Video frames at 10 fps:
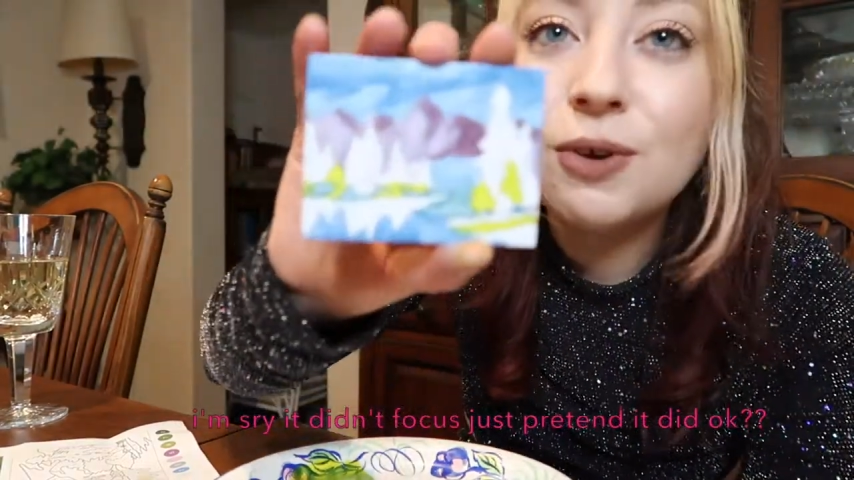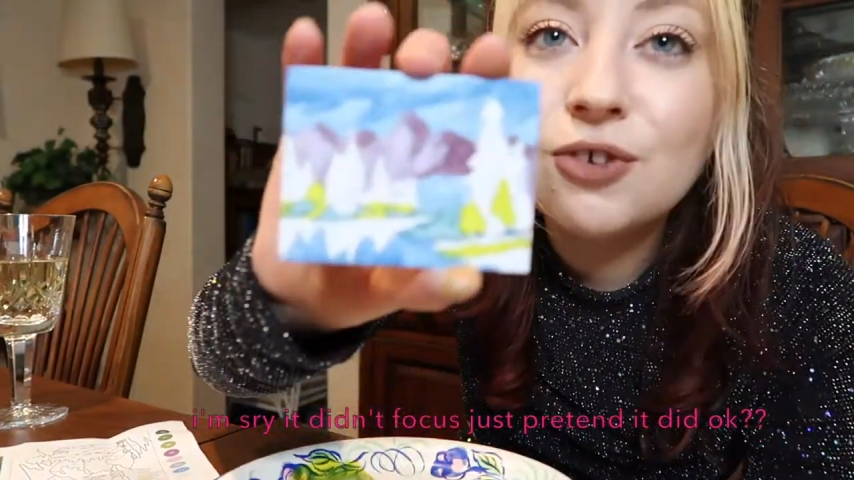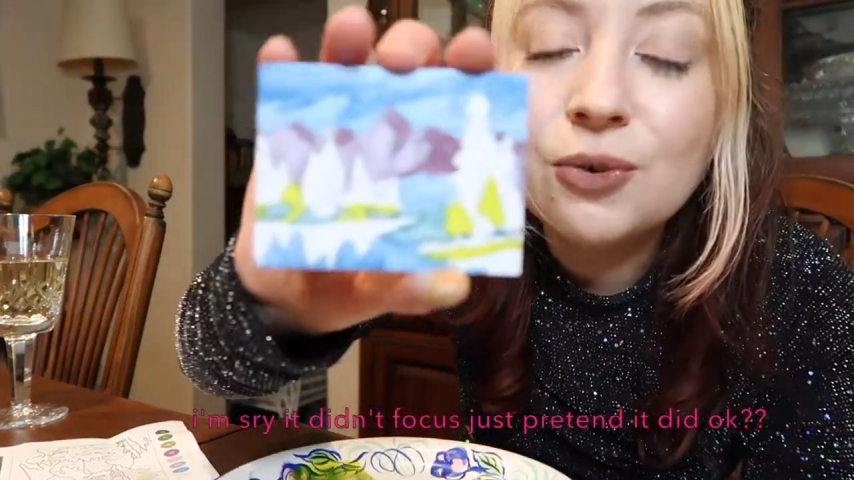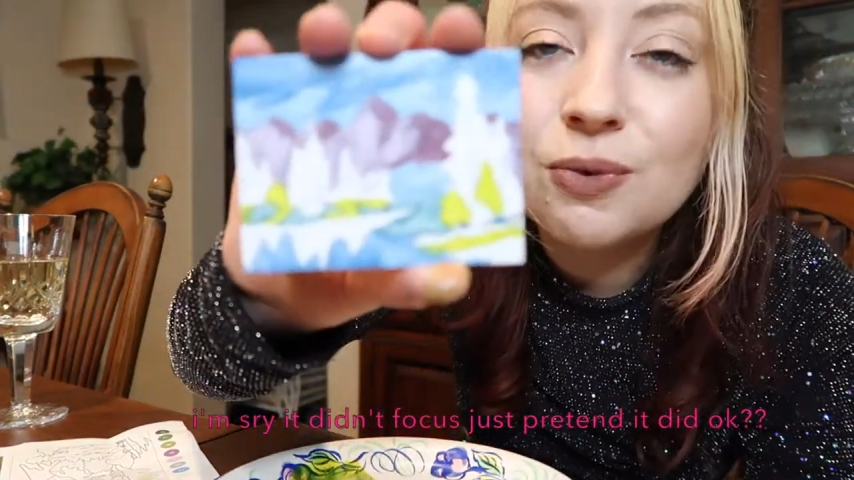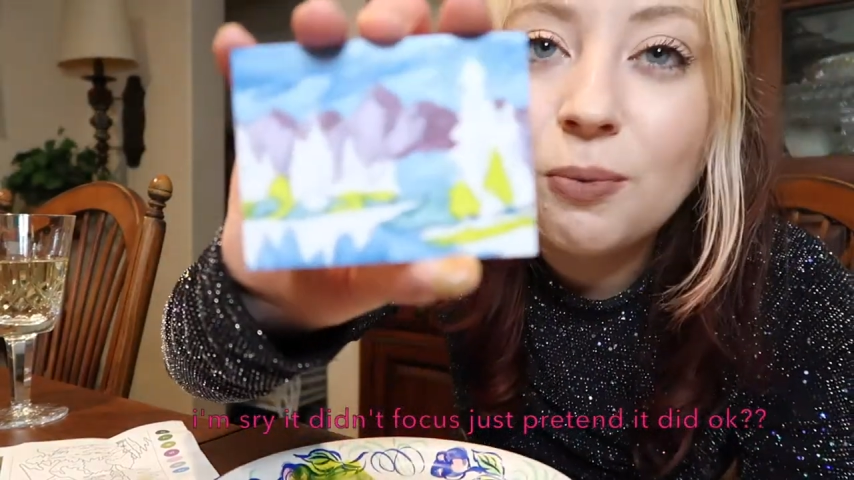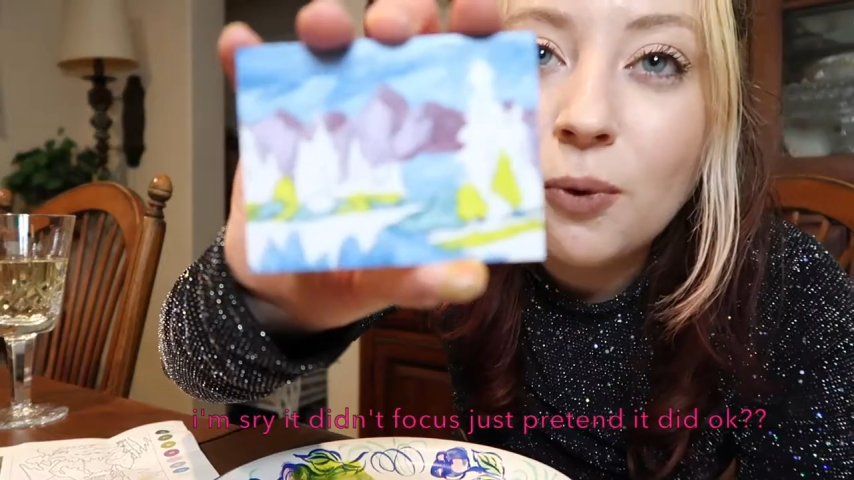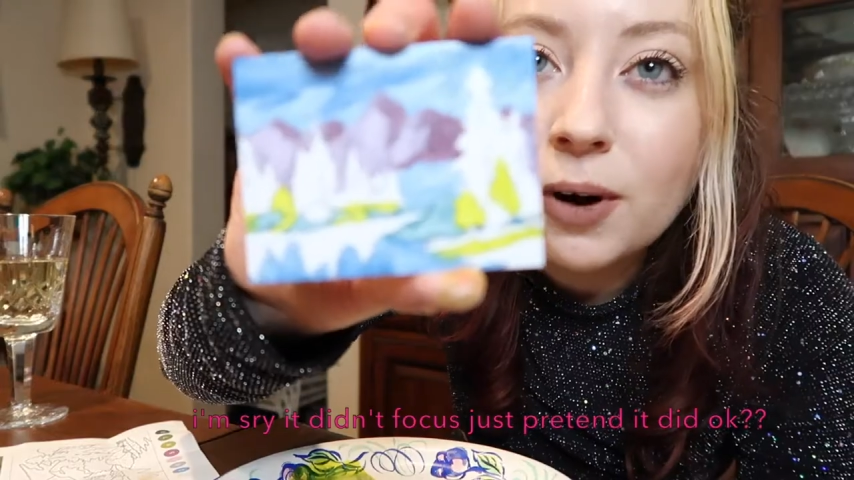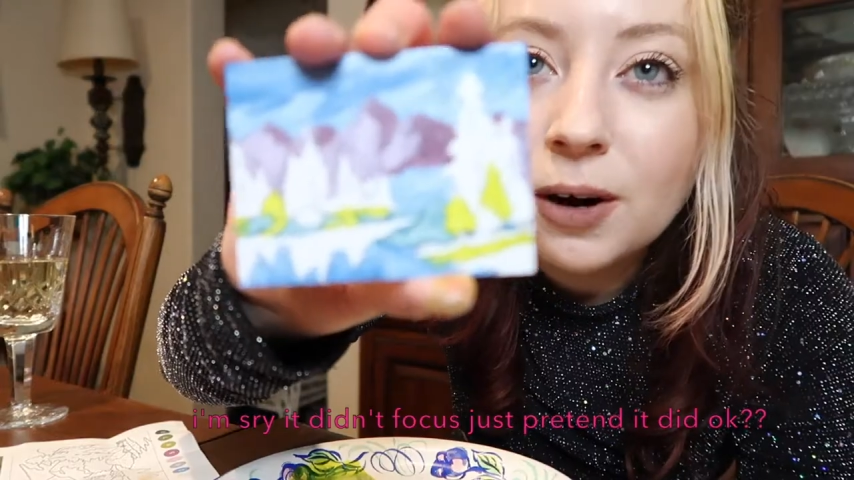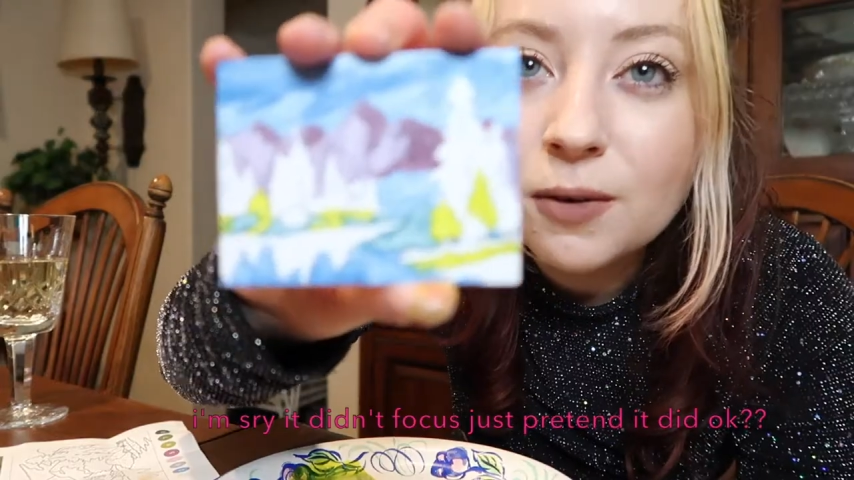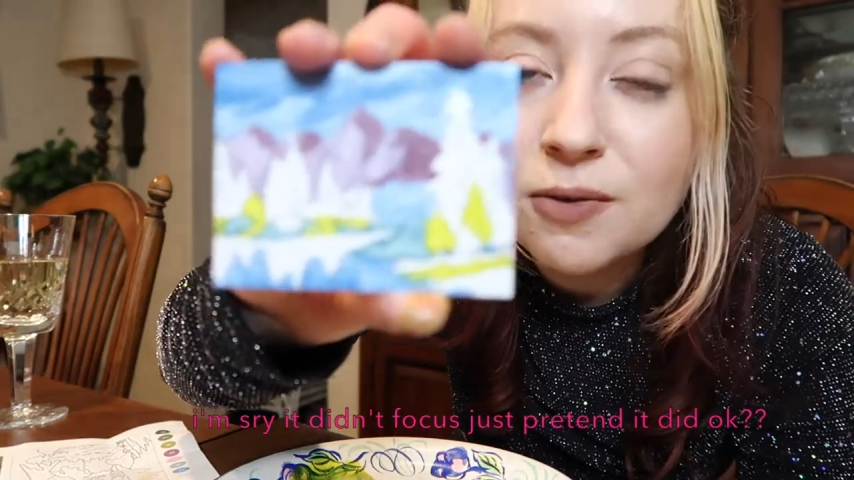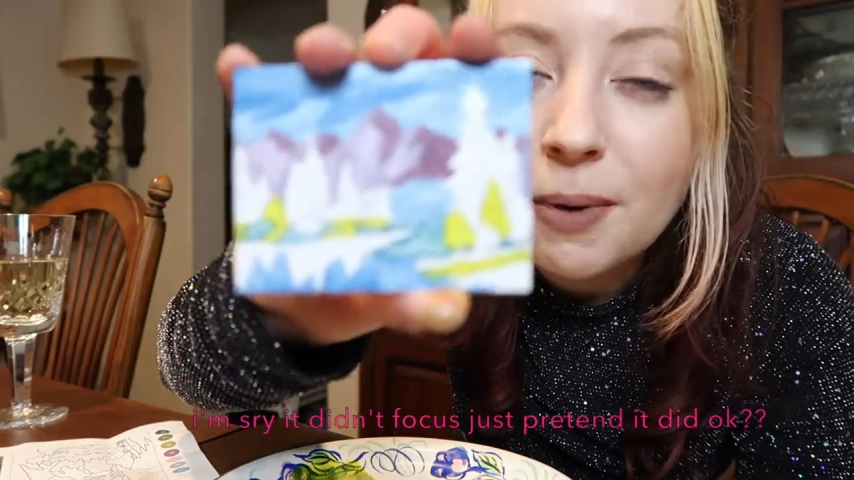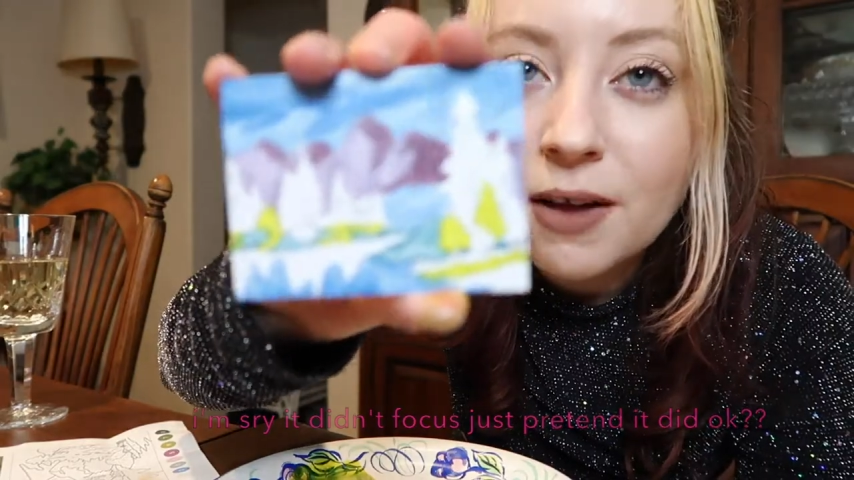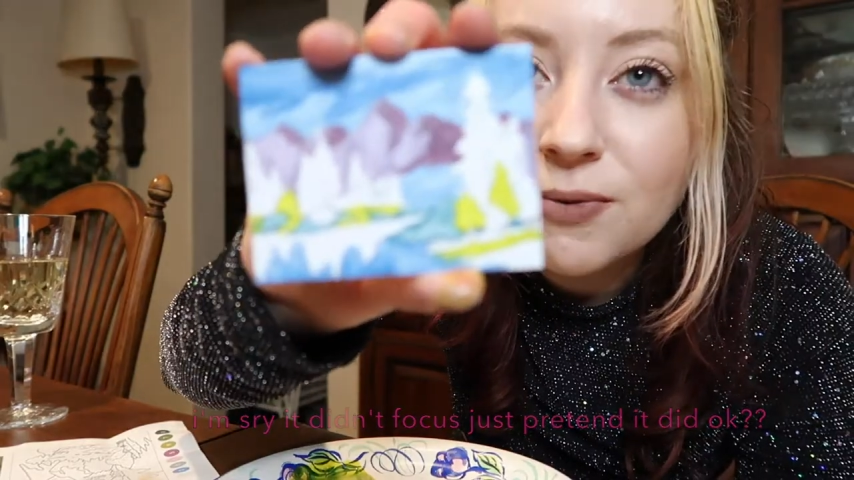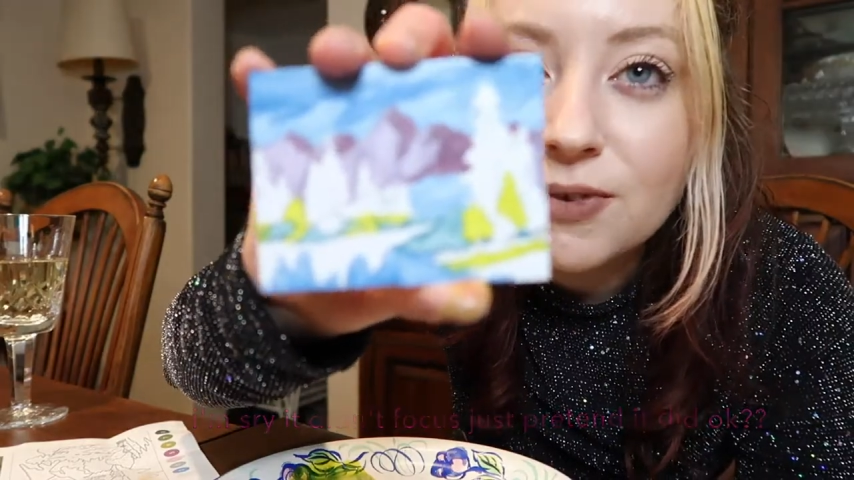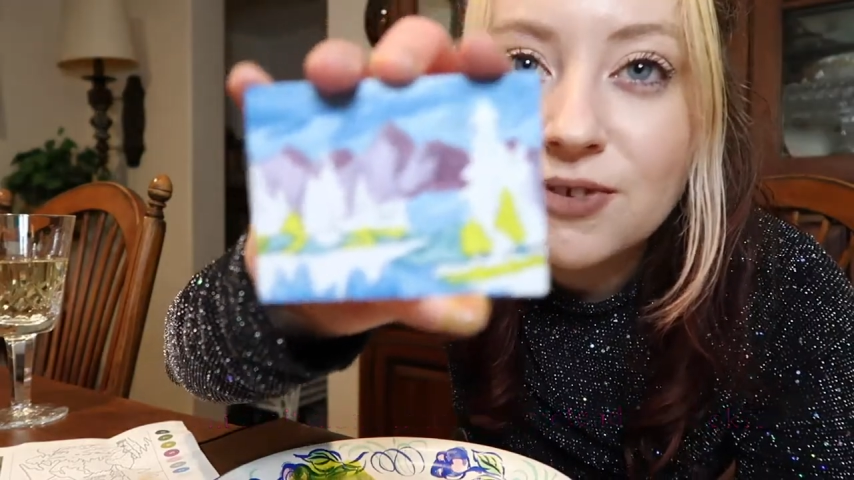wish there was more
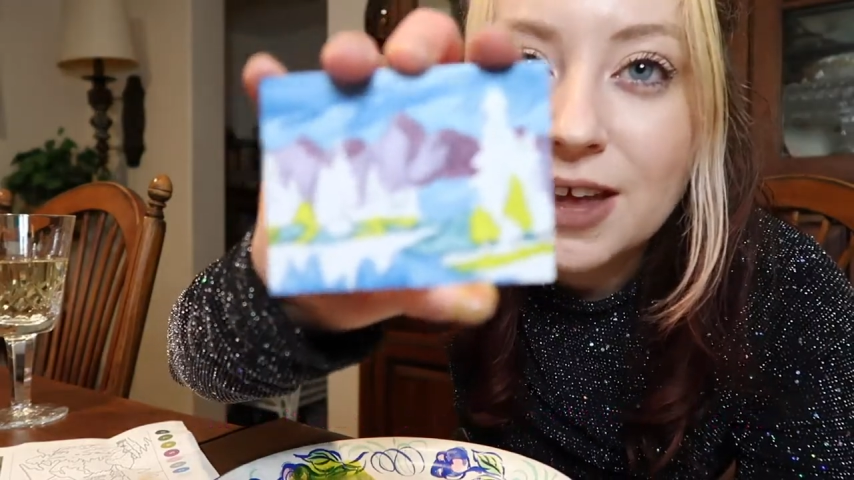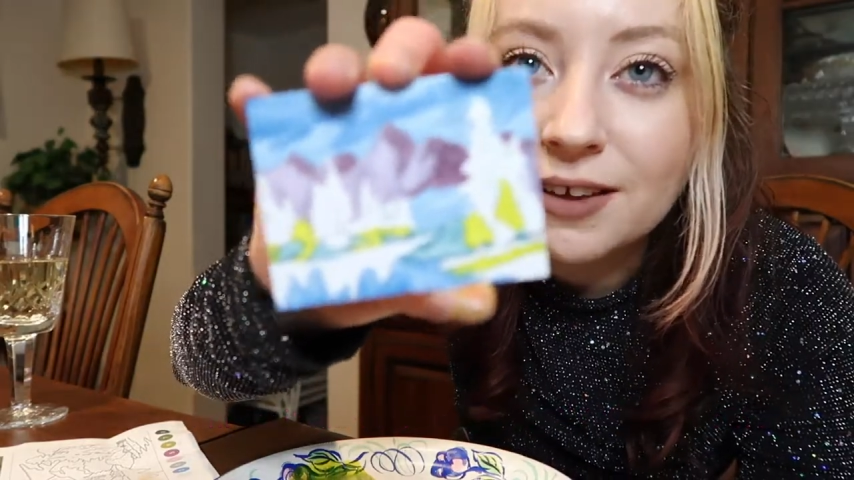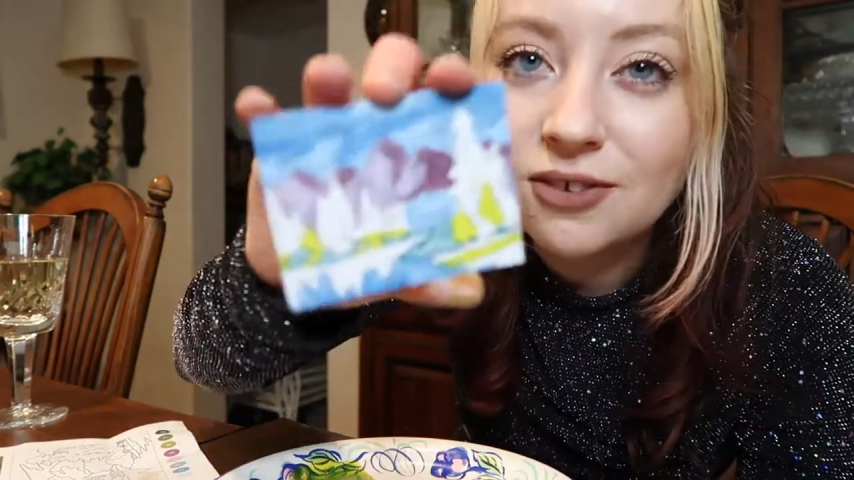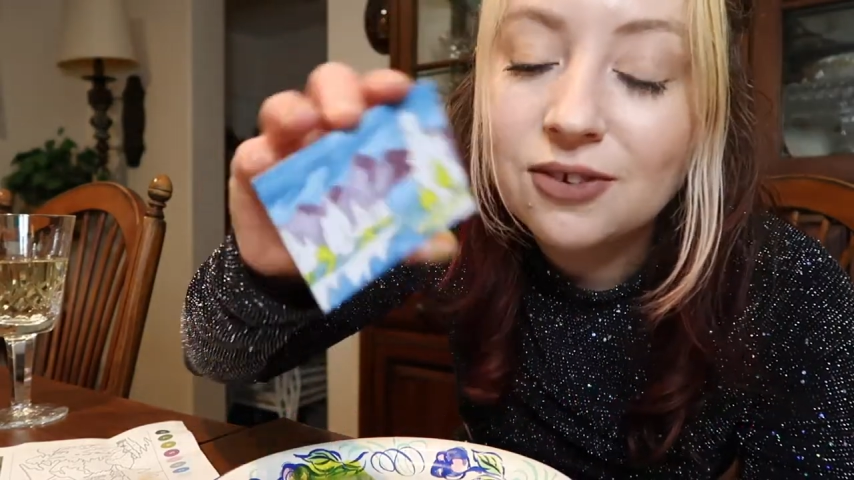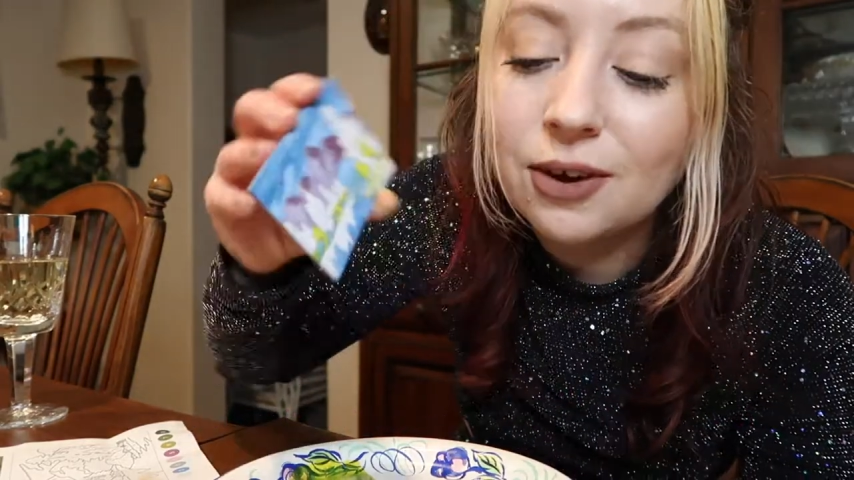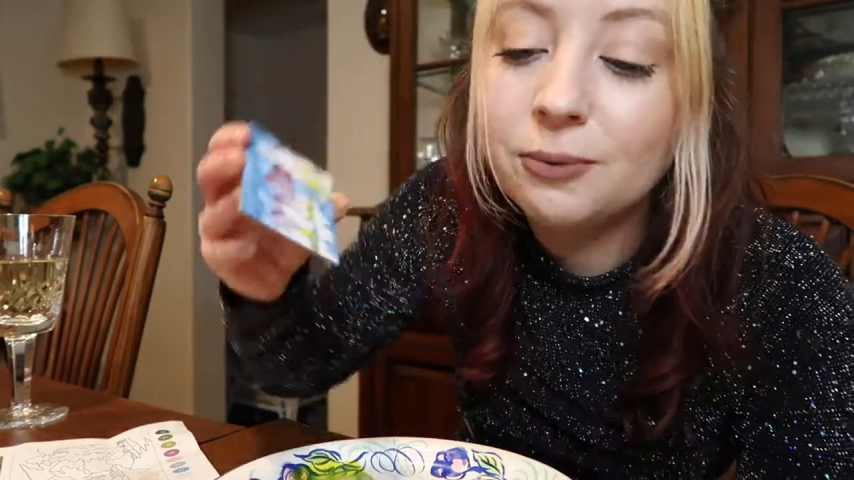spots with six because I